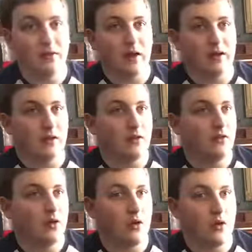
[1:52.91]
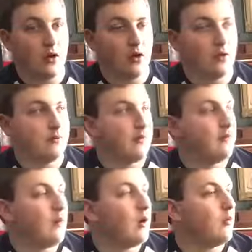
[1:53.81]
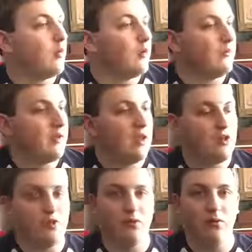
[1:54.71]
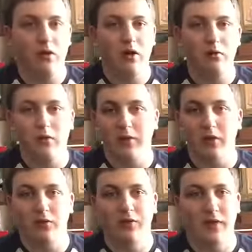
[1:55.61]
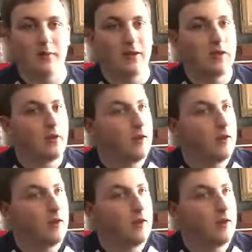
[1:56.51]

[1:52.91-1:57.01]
Got that guitar on while we're on vacation in Florida with my whole family.